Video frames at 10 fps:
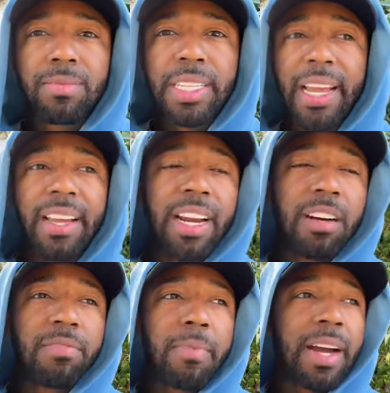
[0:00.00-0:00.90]
taken care
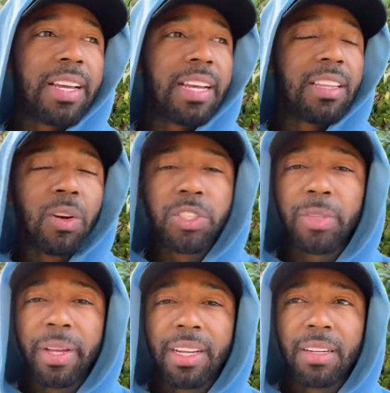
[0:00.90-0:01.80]
of by that low
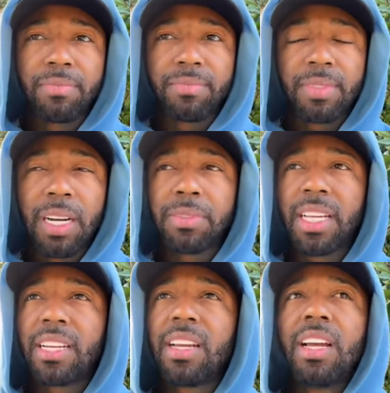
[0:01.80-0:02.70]
stream income. You know what I'm
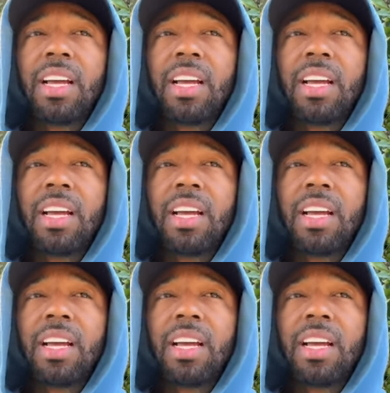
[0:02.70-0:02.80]
saying?